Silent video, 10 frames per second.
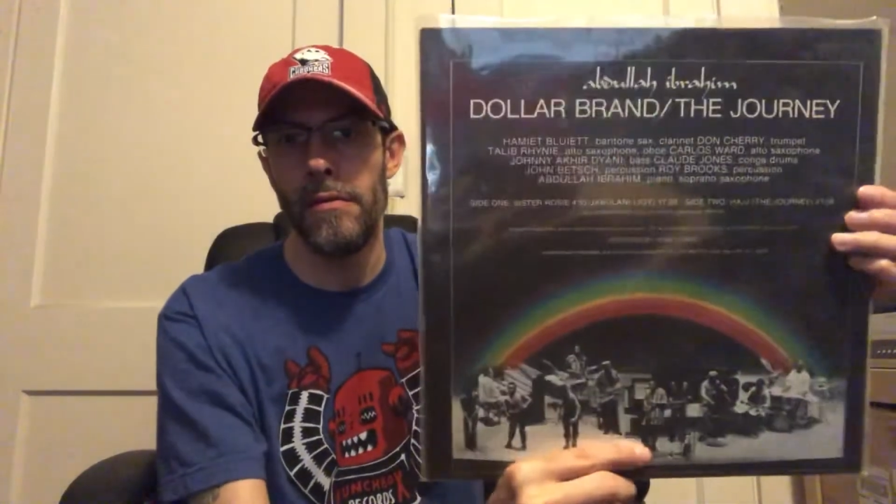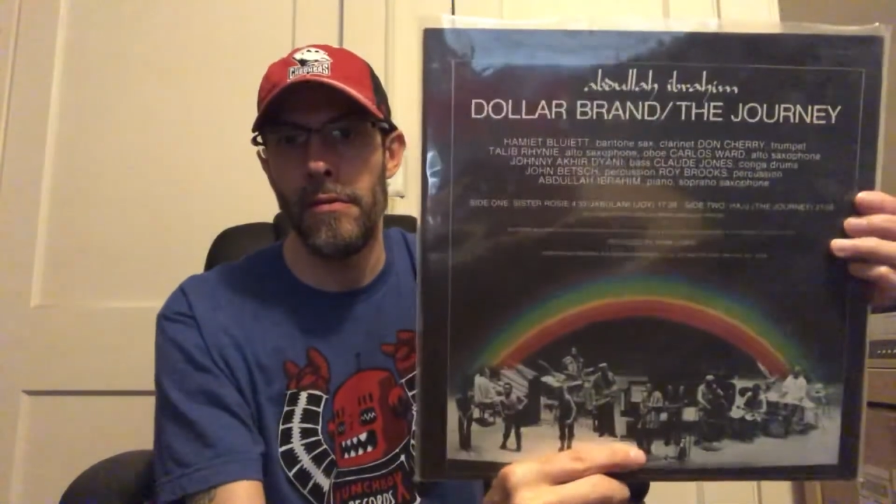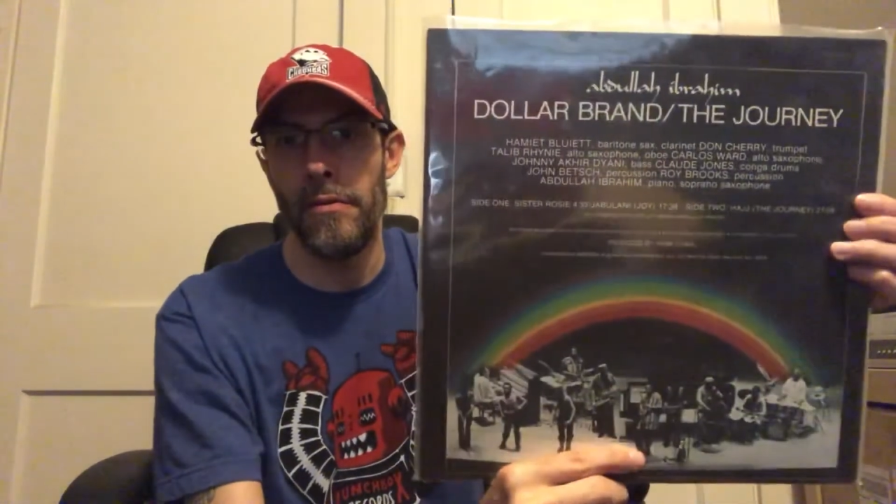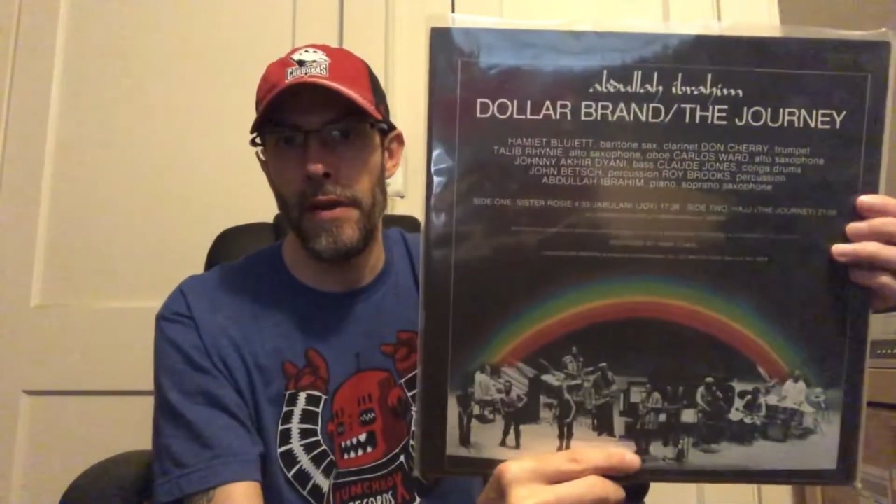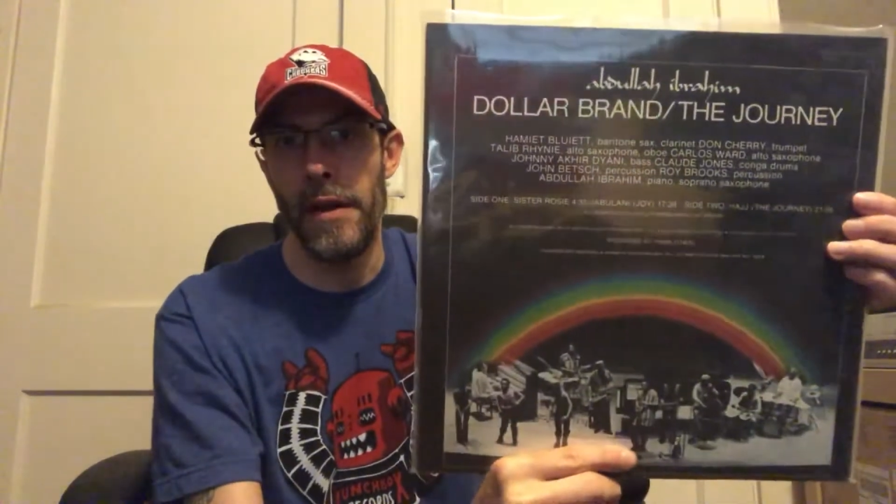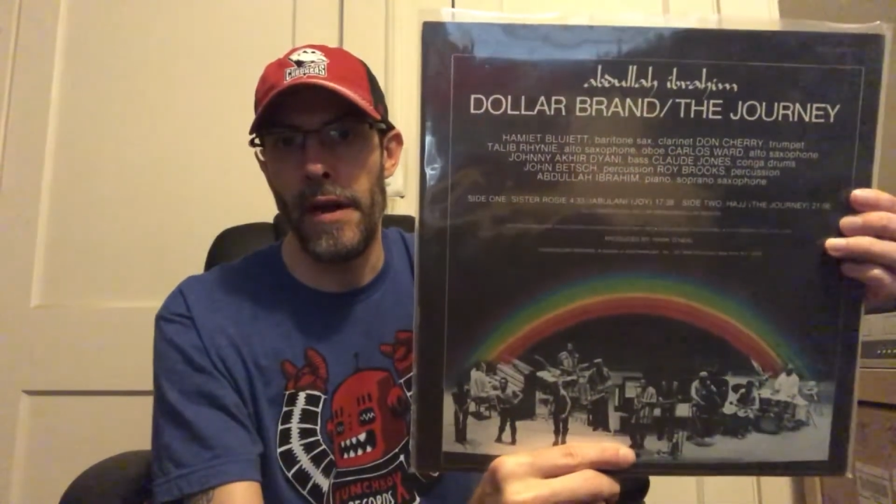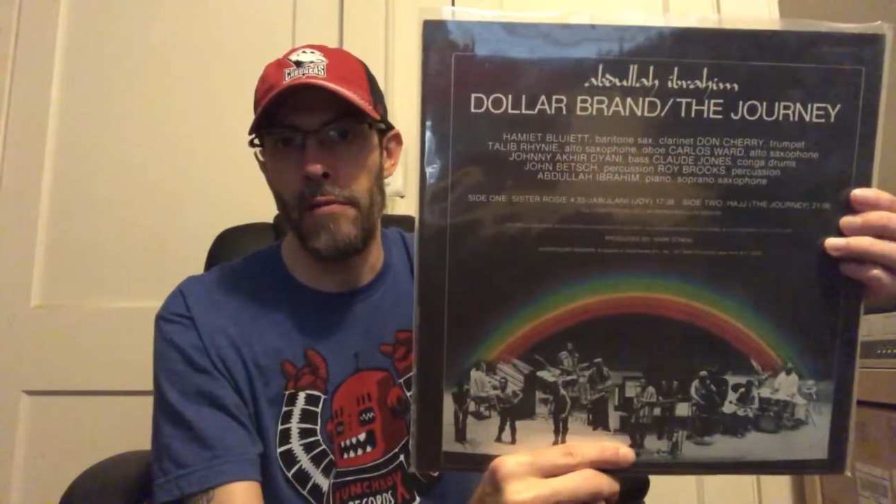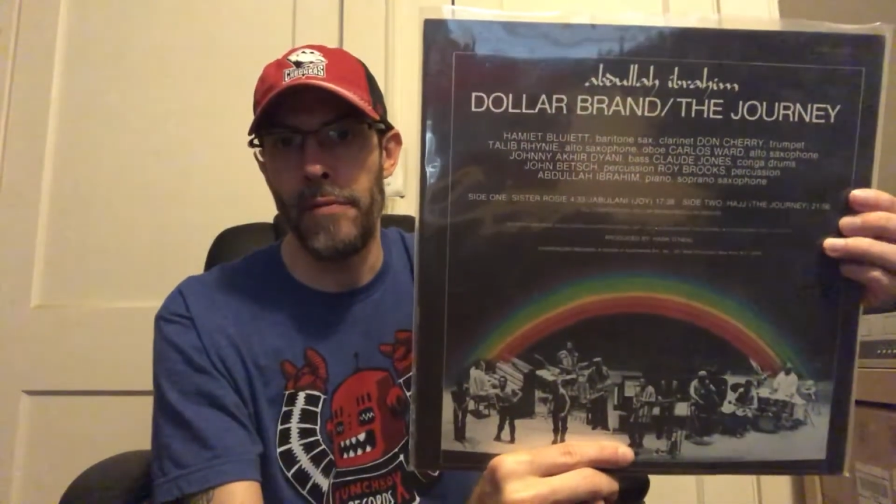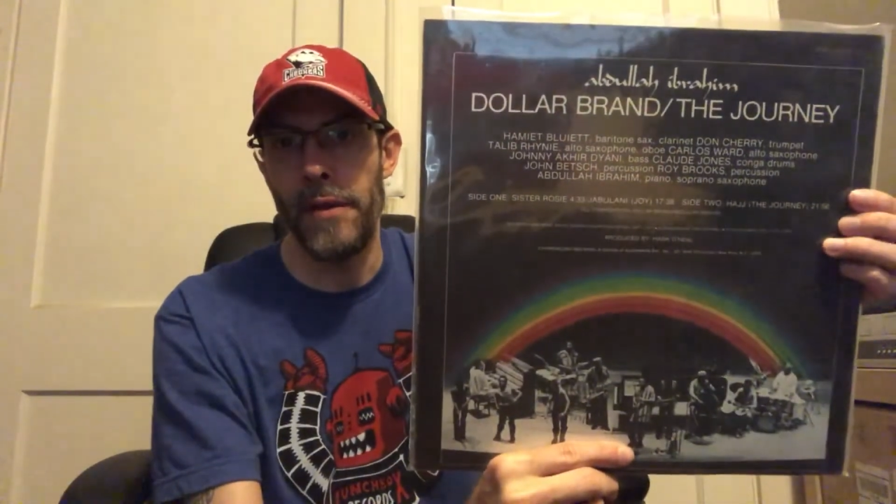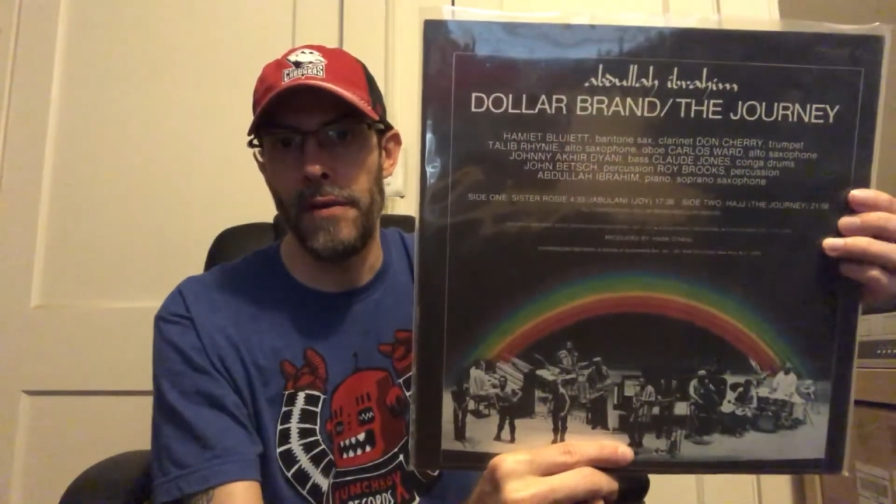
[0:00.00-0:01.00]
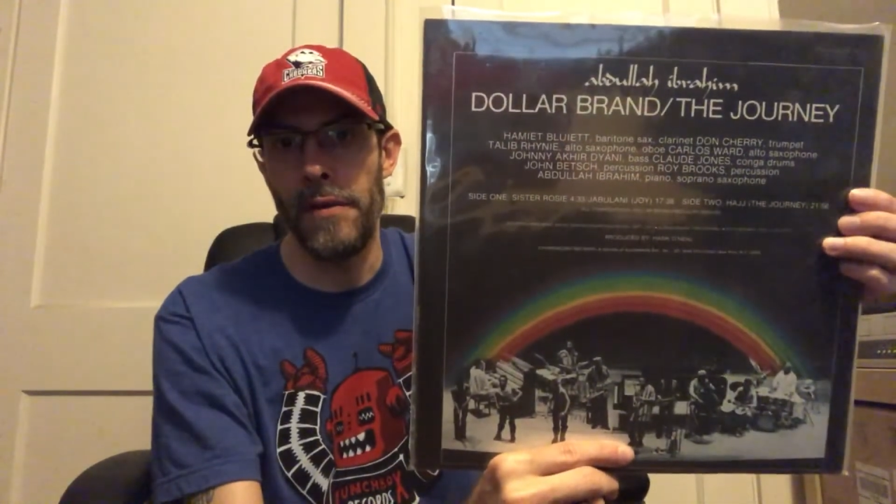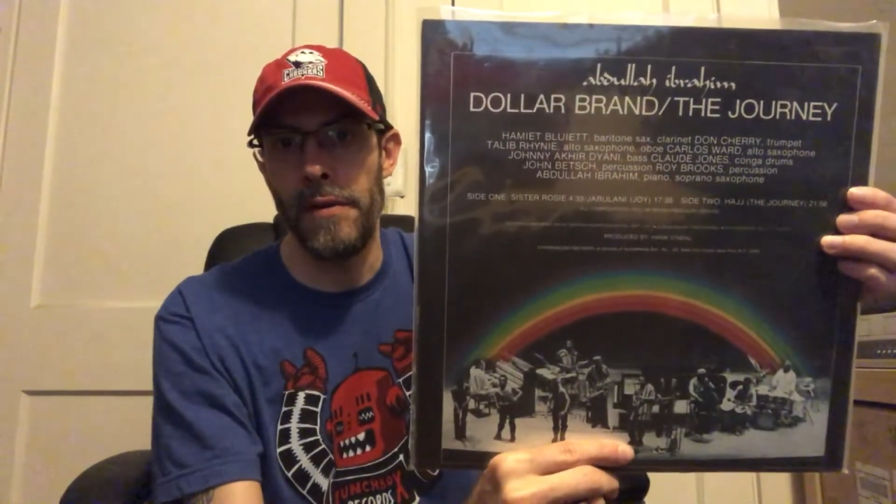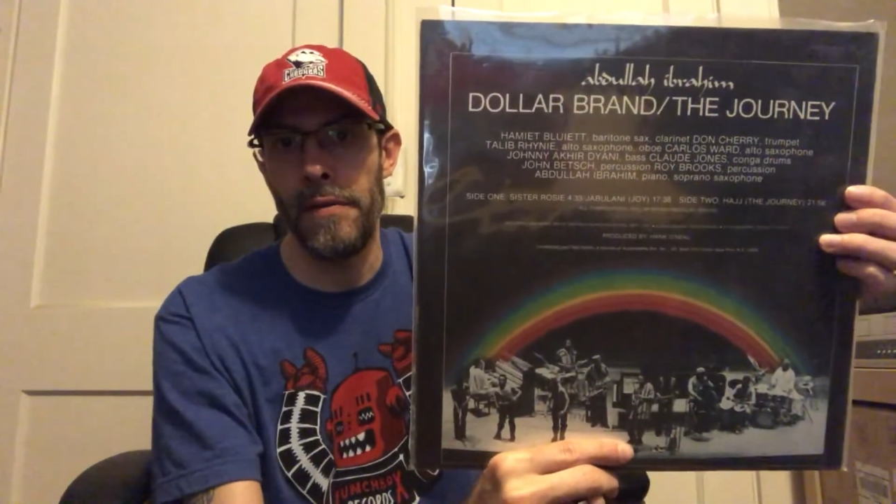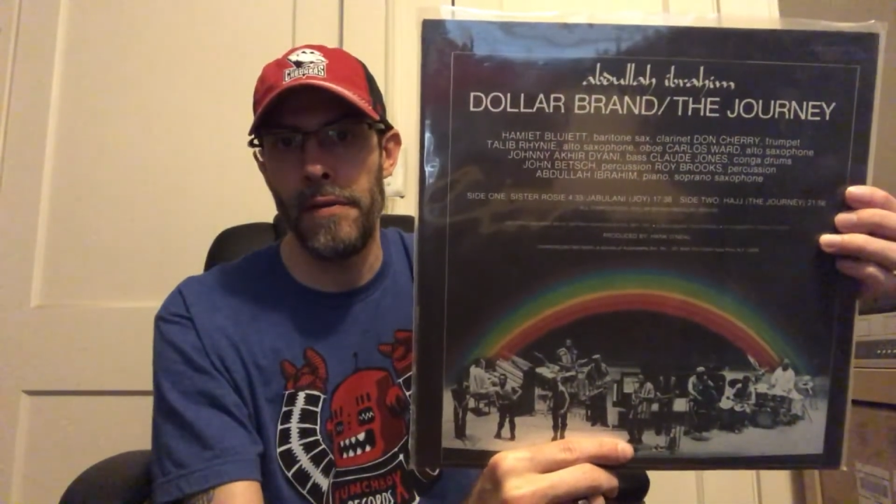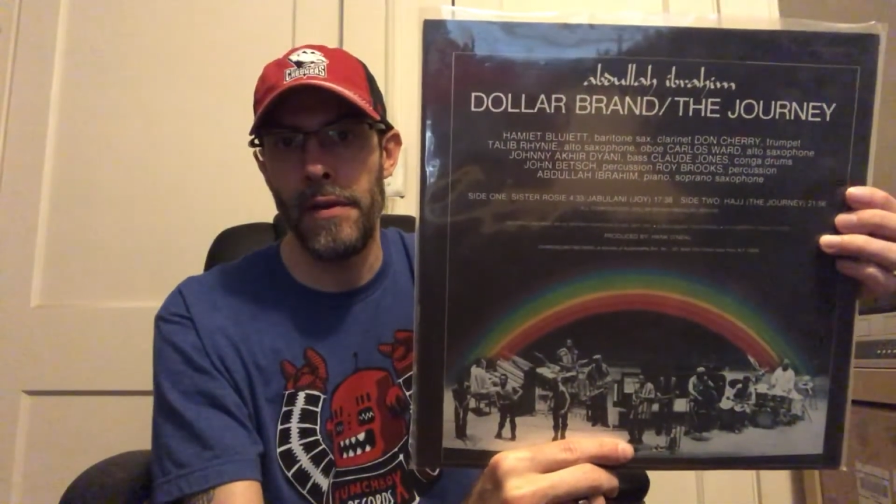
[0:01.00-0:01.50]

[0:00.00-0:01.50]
Great album here